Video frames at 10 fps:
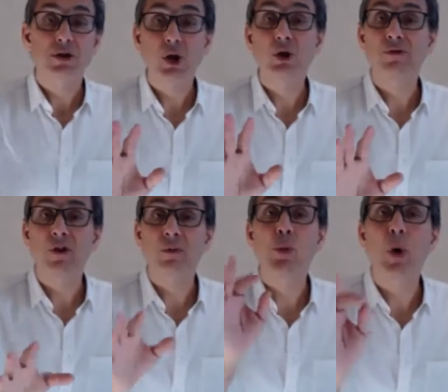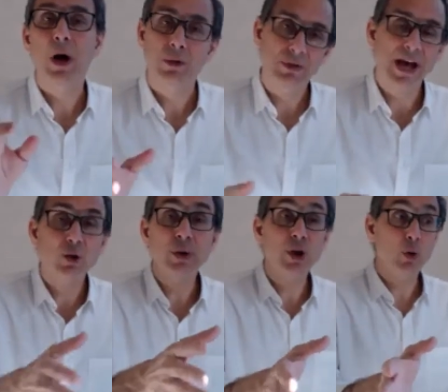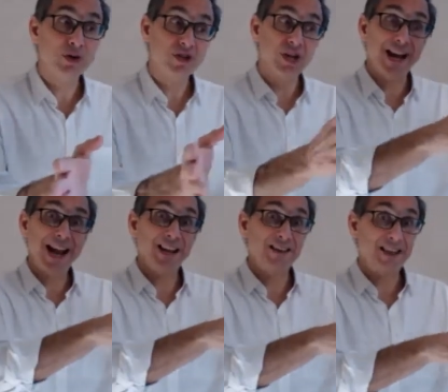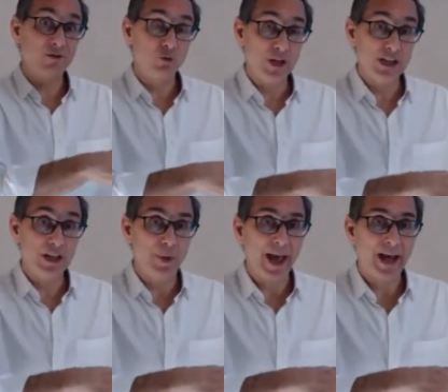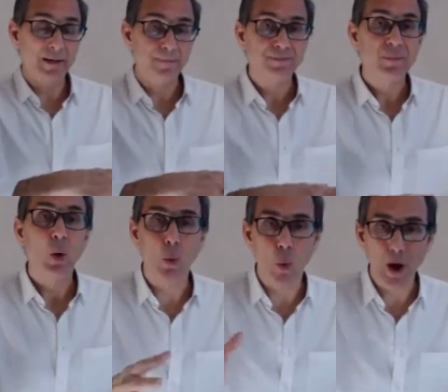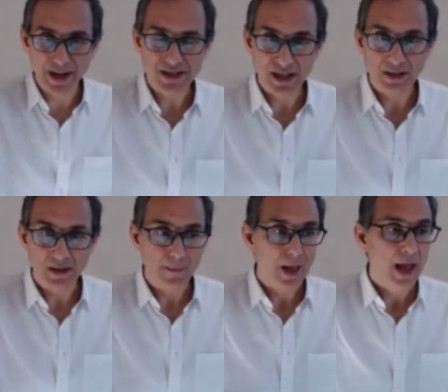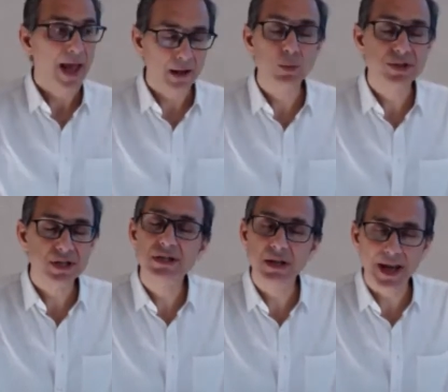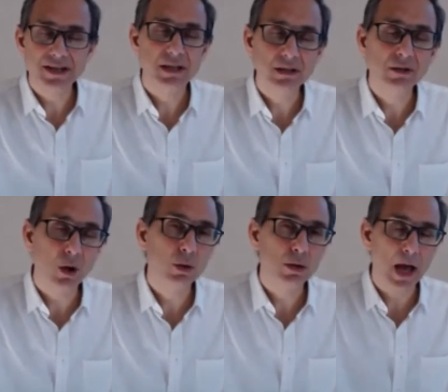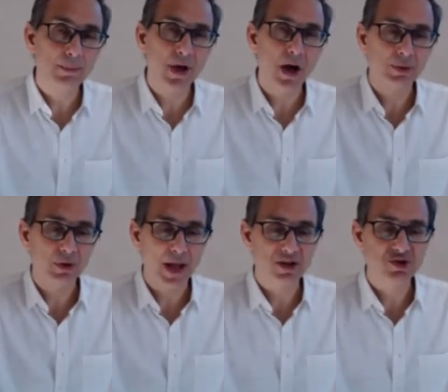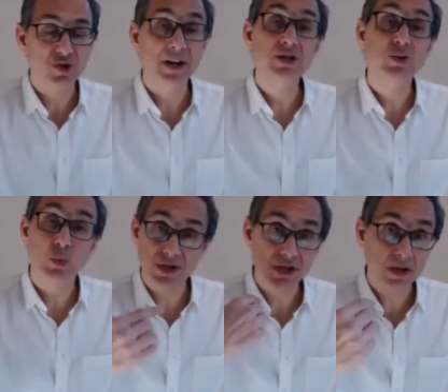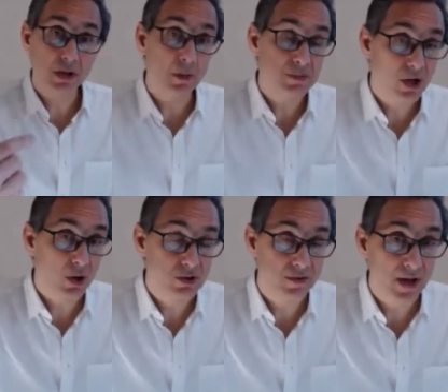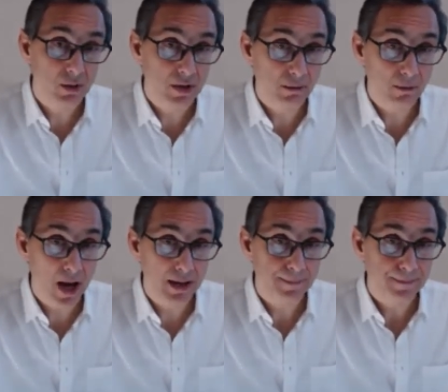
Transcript: to confirm, well, now that we know it's not anything really bad, what is it? And it was this nasty lower abdominal gastritis, which still comes and goes if I don't eat right.